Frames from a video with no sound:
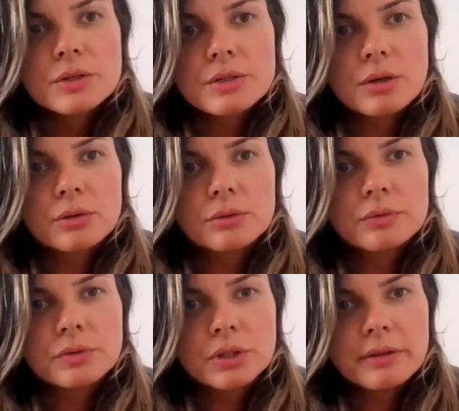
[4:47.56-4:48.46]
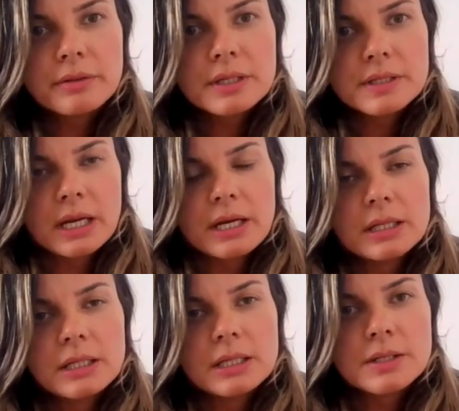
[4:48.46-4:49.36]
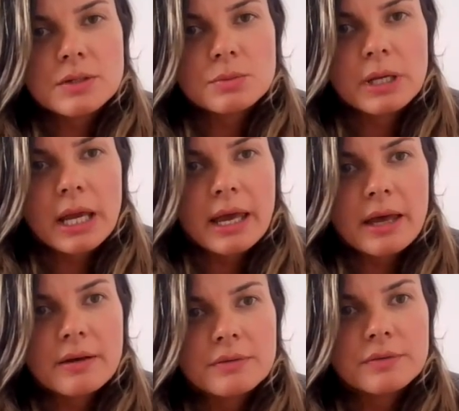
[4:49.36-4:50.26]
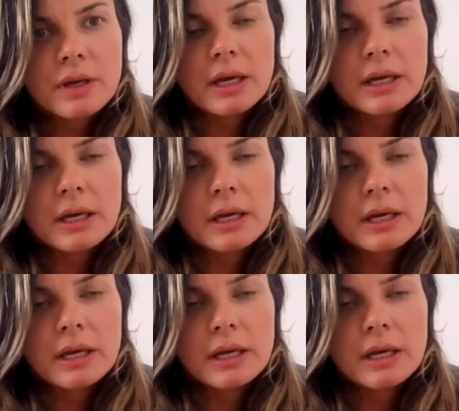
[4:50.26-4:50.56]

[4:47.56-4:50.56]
So for these guidelines, we have